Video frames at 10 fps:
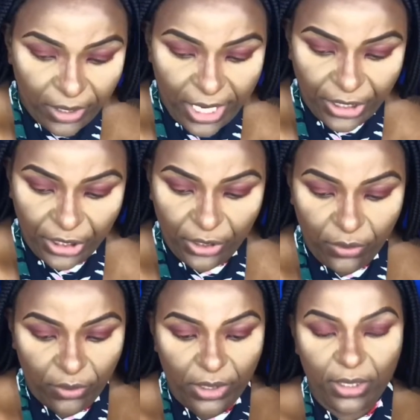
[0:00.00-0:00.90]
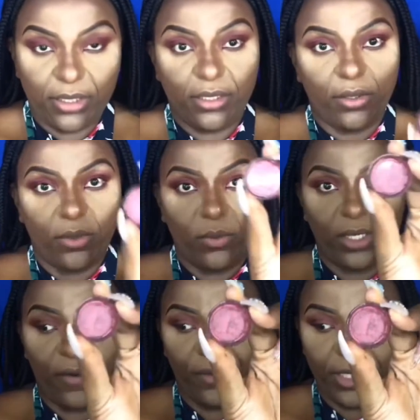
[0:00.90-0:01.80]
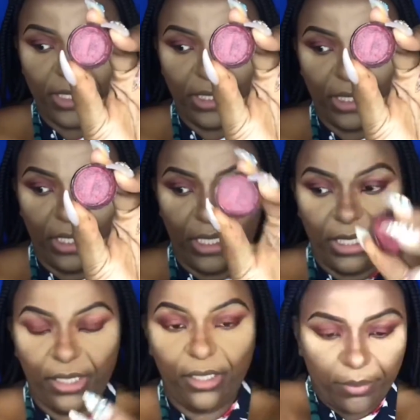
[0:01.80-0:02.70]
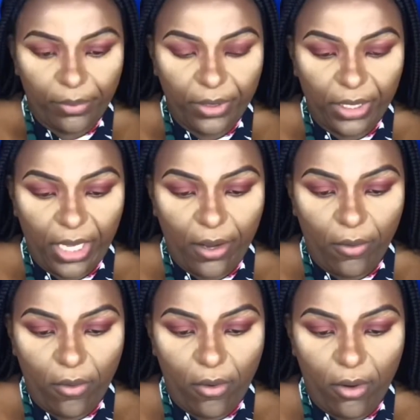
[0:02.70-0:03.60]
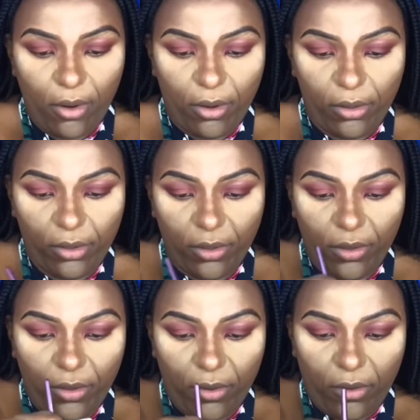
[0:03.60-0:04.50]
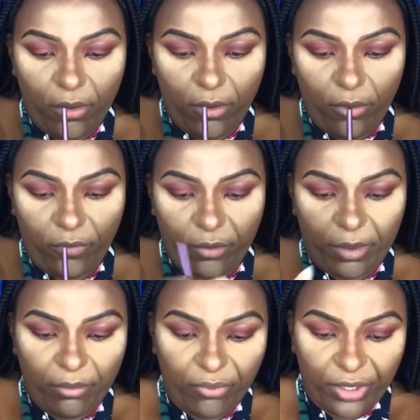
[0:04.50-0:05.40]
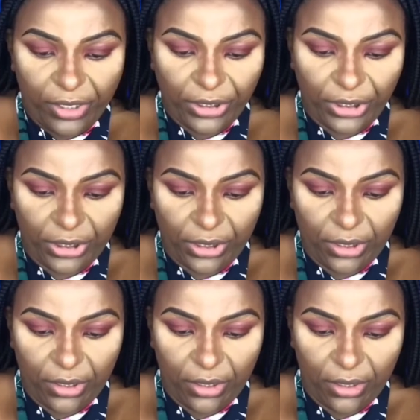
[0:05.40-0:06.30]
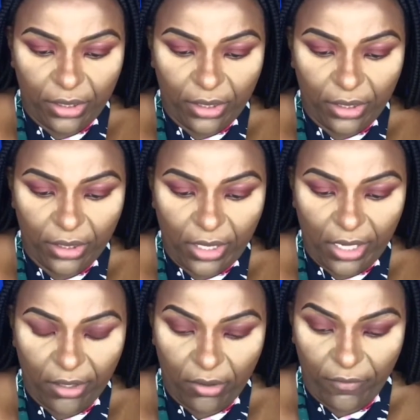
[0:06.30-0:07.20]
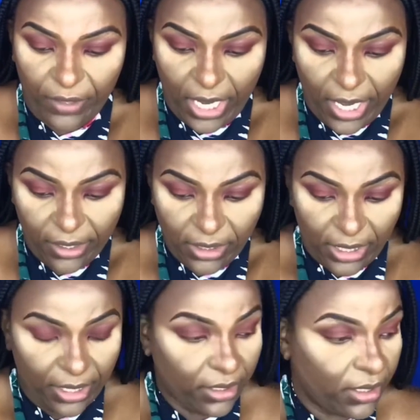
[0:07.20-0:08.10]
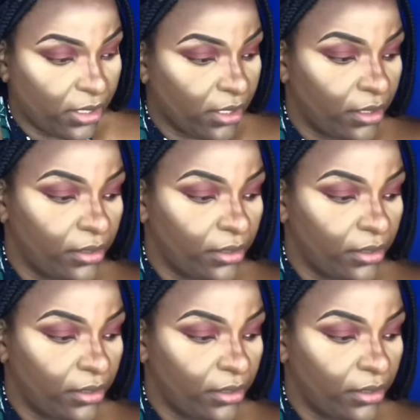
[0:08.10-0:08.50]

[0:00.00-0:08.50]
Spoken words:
I'm going to actually use whatever is in the lid. Put that all over my brush, knocking off the excess.